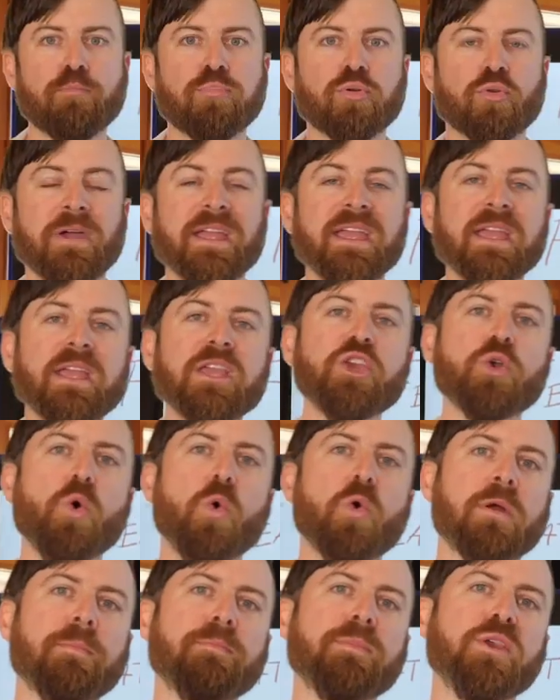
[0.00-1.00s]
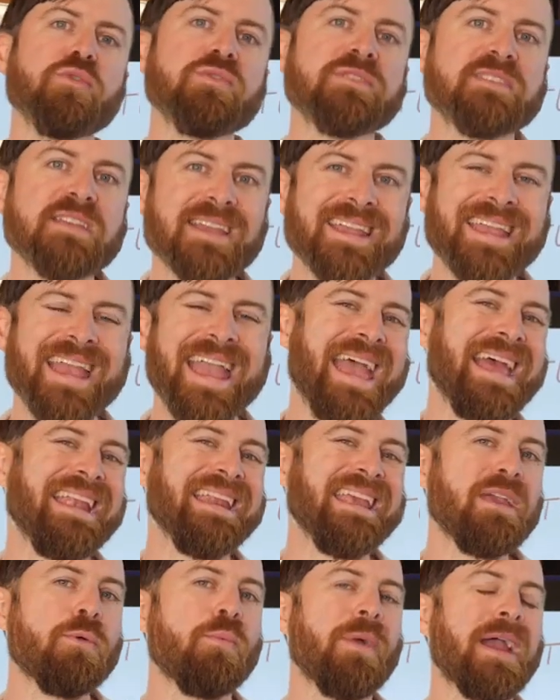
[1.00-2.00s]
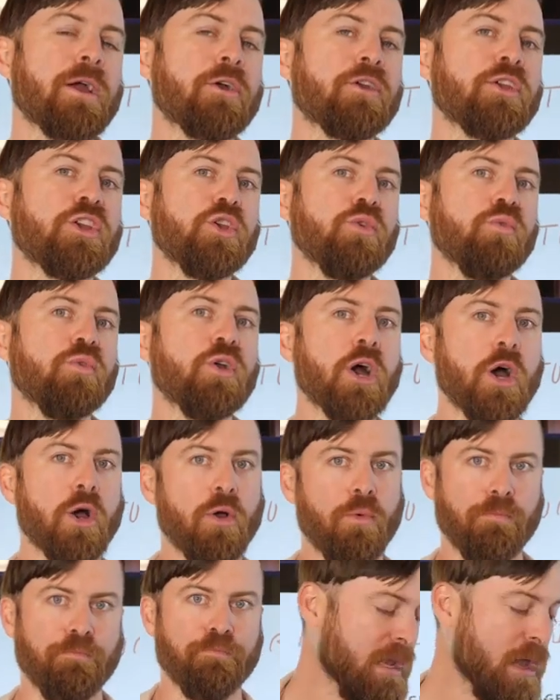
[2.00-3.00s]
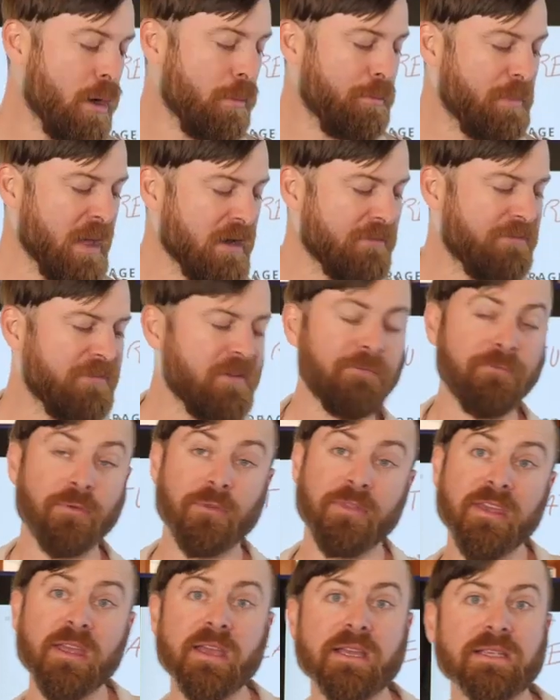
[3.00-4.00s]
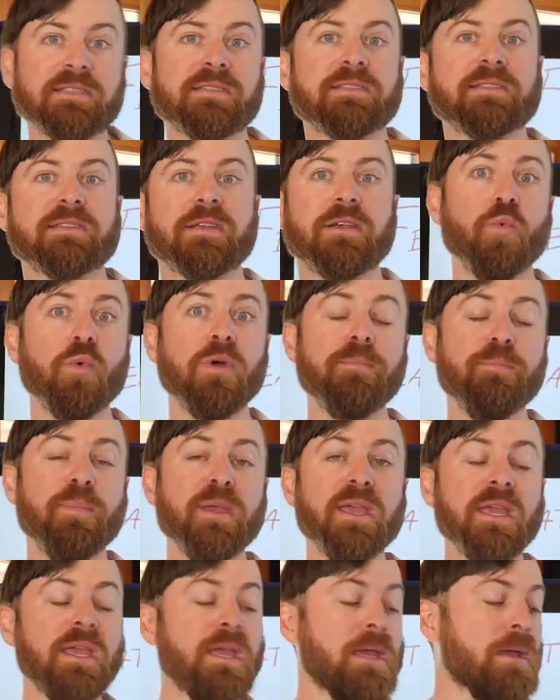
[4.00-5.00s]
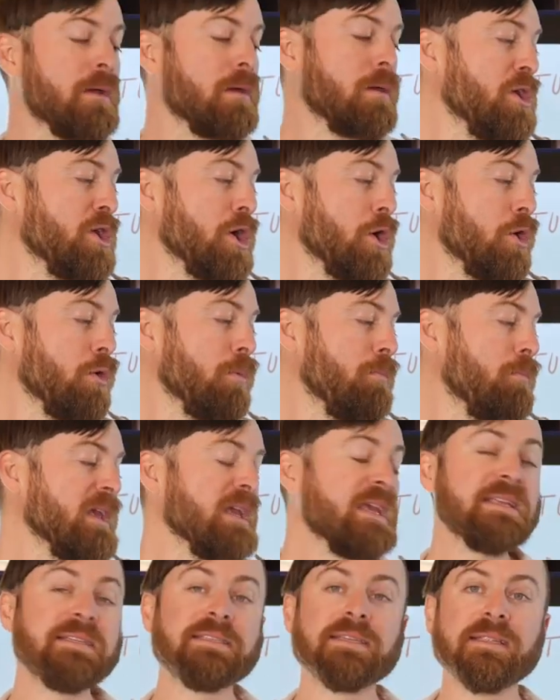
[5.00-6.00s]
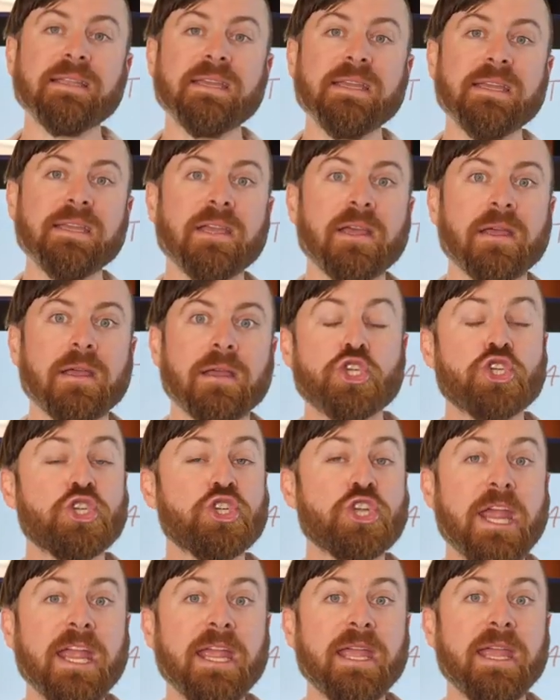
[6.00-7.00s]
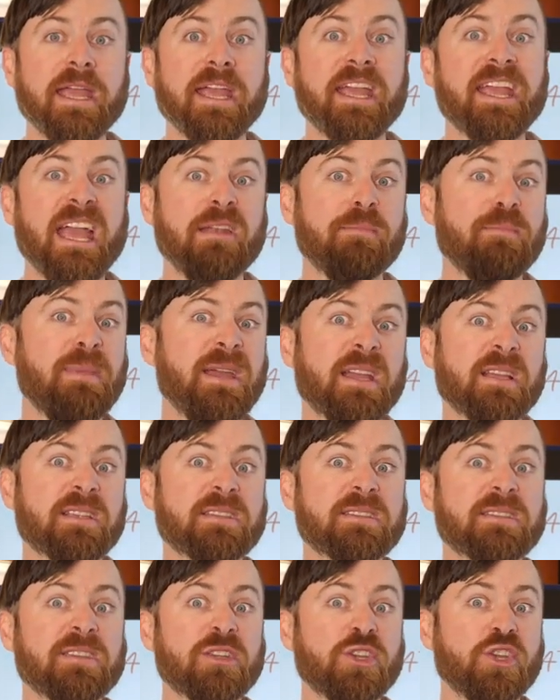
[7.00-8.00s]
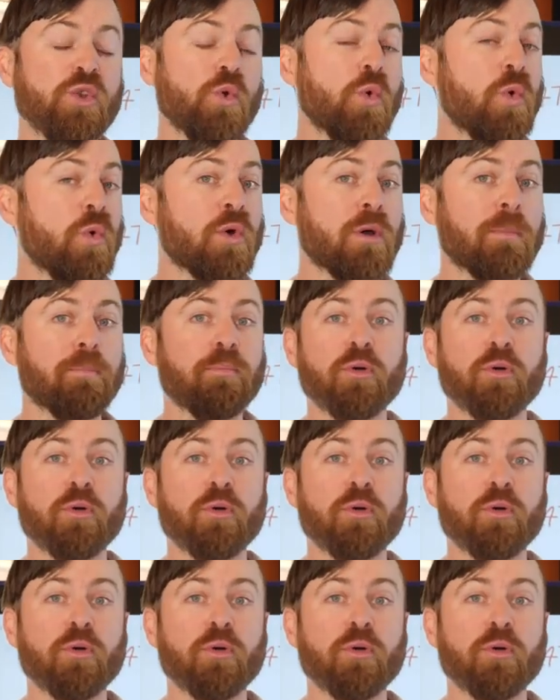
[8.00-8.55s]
Bring your music anywhere you go. Now, a benefit for this would be, easily shake and mix your